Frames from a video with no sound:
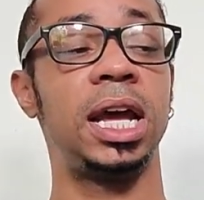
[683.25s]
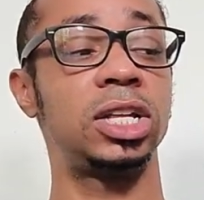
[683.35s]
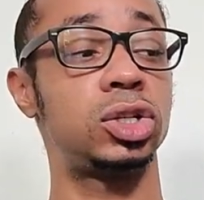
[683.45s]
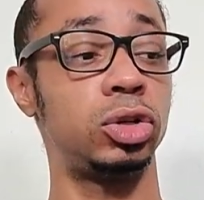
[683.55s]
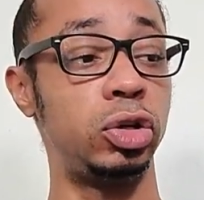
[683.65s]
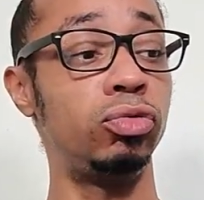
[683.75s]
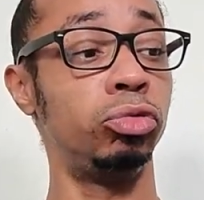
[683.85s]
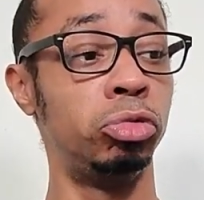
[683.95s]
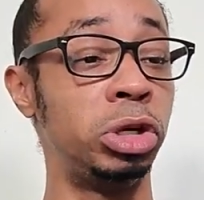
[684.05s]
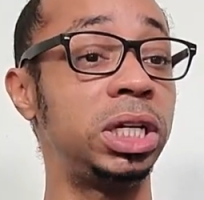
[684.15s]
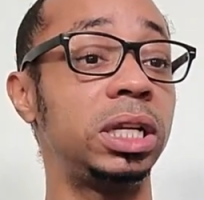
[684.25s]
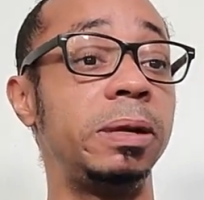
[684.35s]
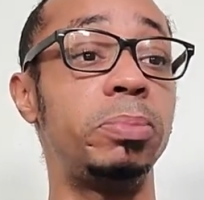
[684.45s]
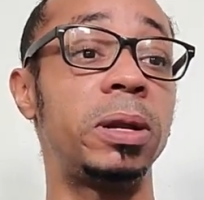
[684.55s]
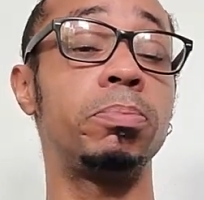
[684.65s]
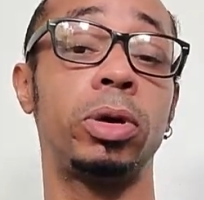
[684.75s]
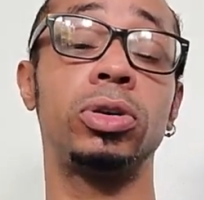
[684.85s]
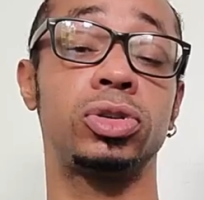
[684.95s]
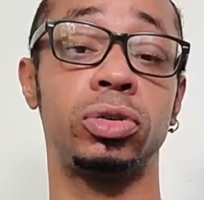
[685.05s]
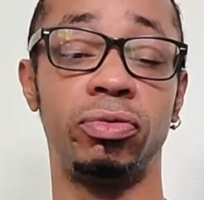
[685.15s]
And so you've really been
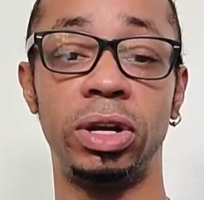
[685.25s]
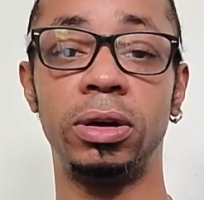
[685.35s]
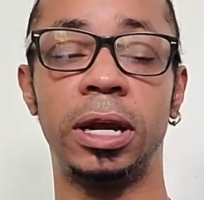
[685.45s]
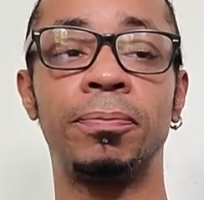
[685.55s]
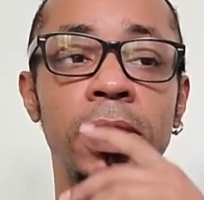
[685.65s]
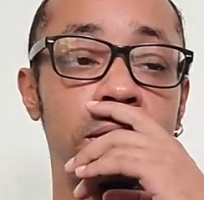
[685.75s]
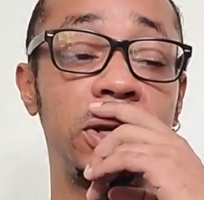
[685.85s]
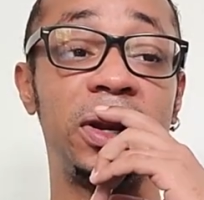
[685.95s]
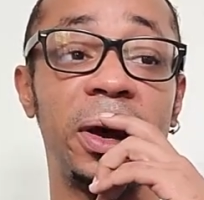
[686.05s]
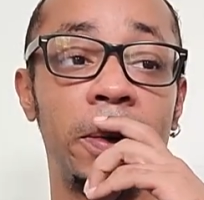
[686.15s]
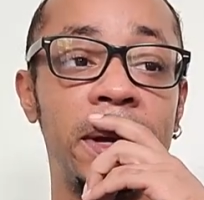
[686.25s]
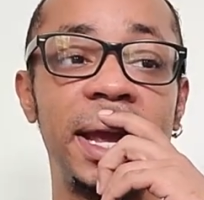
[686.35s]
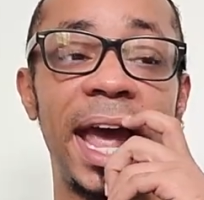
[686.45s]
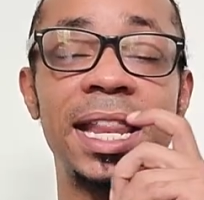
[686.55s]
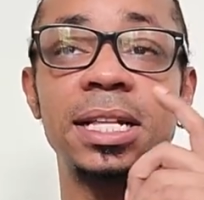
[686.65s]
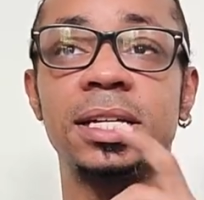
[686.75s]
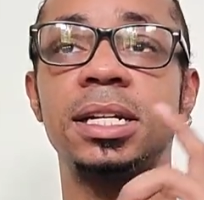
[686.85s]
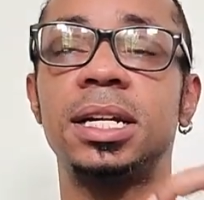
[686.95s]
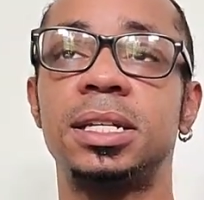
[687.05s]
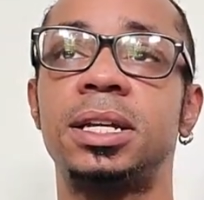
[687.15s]
persevering, you know, and that
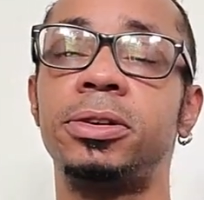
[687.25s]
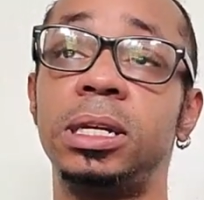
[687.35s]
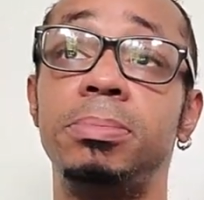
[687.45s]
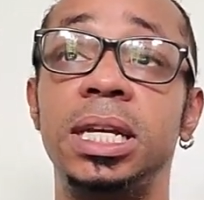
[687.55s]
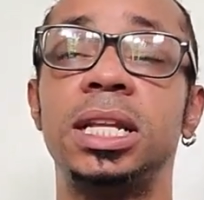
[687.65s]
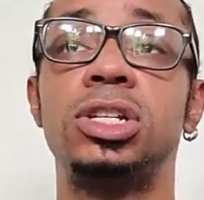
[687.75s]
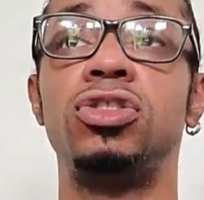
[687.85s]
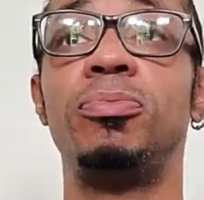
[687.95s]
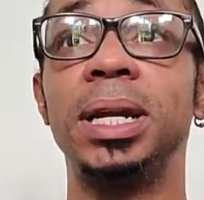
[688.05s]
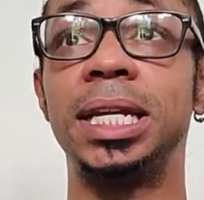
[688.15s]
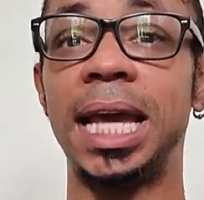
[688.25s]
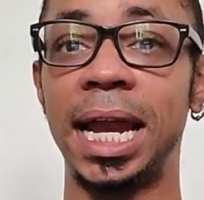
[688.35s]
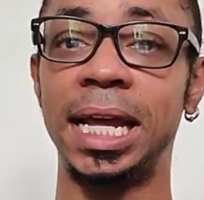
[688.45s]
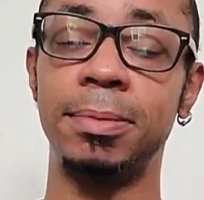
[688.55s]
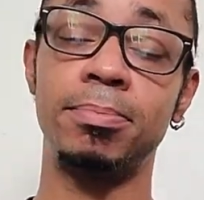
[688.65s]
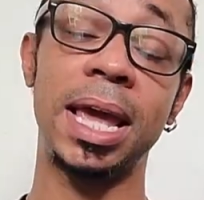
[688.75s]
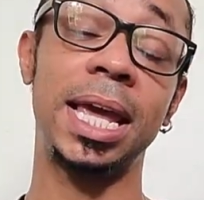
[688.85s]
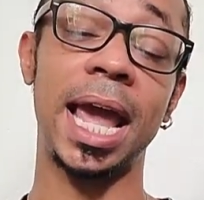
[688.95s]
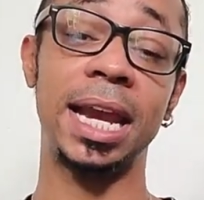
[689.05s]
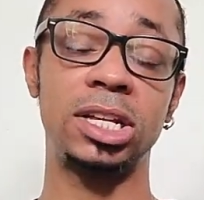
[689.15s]
doesn't necessarily mean that you've been
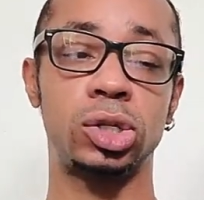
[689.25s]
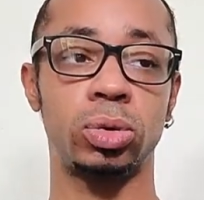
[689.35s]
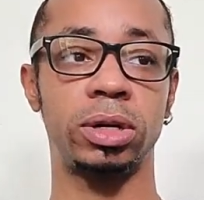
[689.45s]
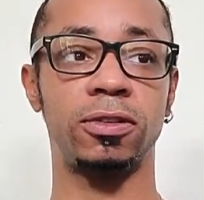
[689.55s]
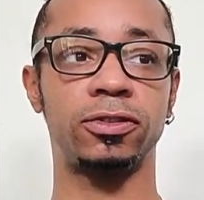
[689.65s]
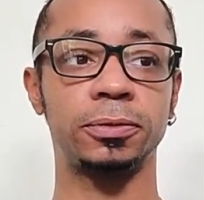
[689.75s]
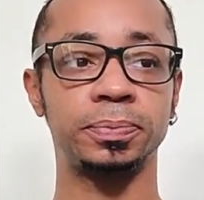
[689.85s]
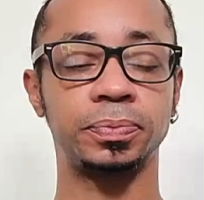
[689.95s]
making any sort of